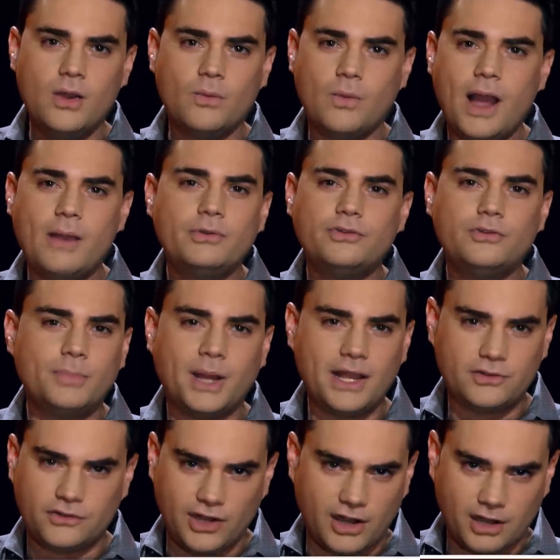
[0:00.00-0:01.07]
Why would you buy
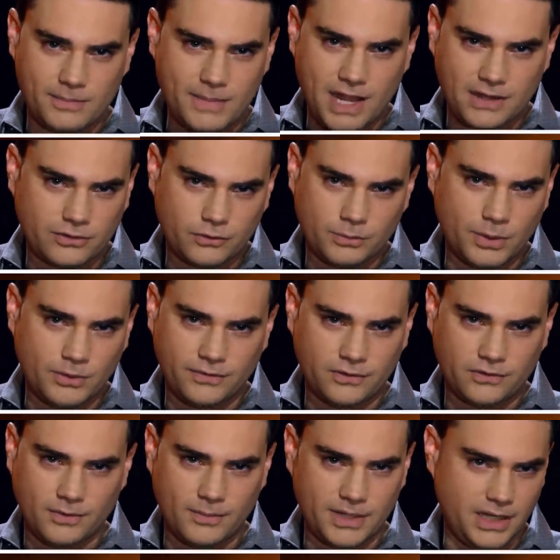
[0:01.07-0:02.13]
a generic mattress built for
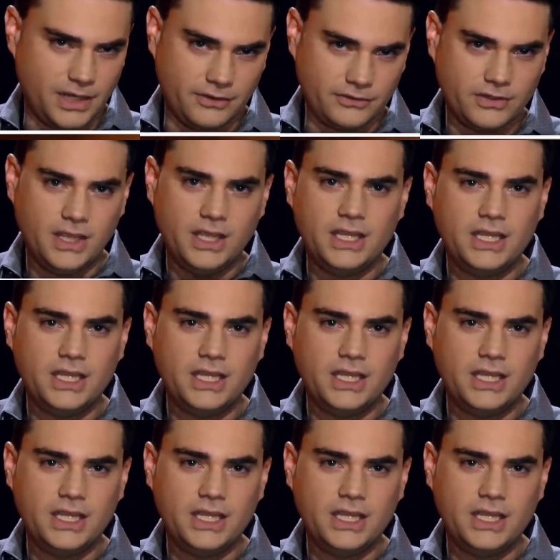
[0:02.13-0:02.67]
somebody else?